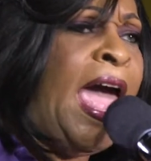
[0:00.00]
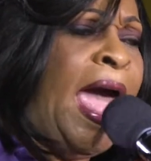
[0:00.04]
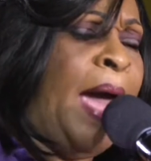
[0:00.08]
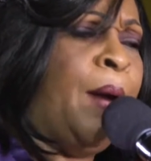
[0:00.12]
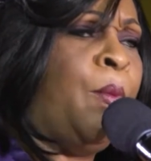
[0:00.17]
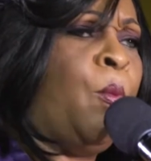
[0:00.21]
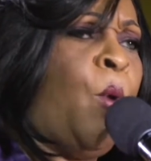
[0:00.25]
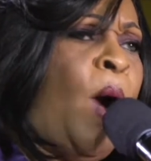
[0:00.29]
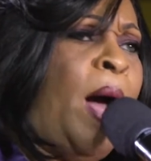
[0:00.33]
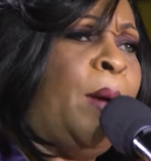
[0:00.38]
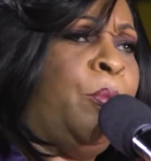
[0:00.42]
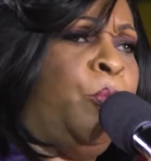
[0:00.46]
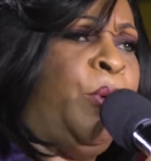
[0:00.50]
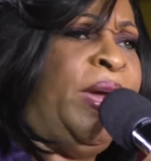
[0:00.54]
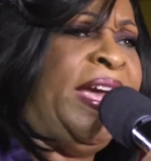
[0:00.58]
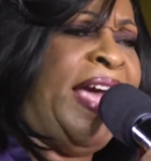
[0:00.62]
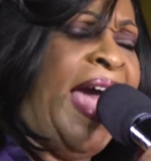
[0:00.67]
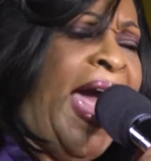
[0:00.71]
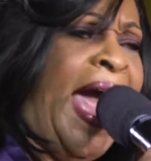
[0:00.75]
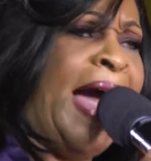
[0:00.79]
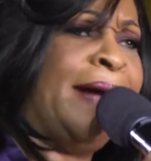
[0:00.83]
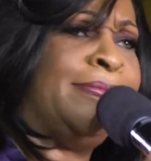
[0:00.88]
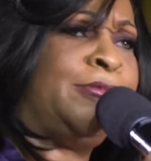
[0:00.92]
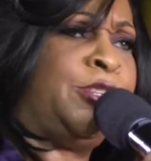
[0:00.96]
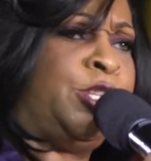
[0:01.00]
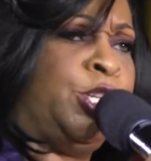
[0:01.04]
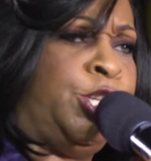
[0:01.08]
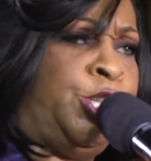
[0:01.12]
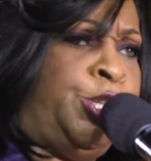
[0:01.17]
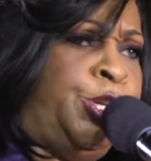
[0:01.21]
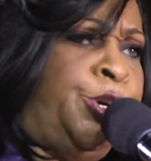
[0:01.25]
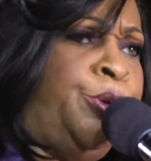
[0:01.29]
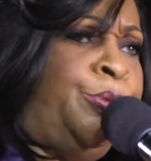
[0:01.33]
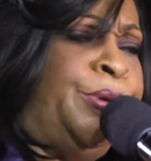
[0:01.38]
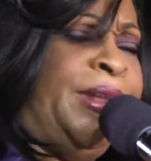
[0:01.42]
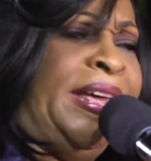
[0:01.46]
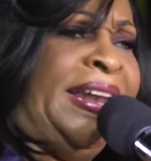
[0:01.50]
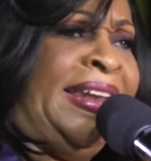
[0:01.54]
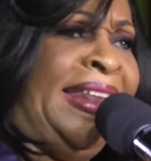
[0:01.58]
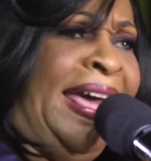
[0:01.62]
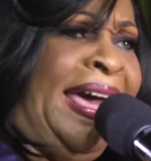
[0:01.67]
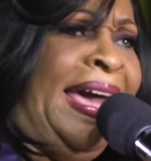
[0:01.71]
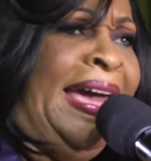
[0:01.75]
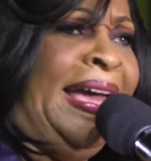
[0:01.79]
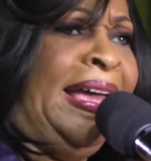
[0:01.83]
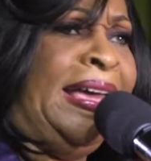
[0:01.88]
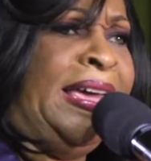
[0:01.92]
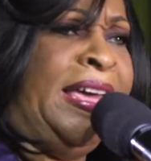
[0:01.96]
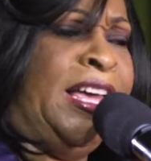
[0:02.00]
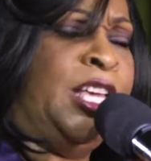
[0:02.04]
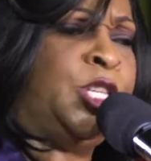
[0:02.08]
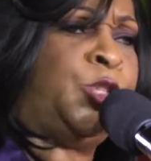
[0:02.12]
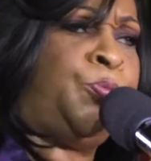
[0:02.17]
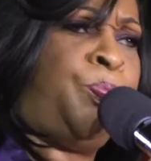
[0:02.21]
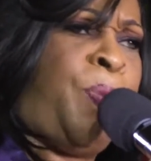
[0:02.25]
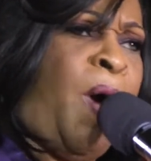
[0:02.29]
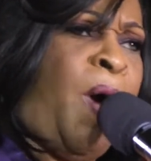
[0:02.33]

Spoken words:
And what we have to do today is,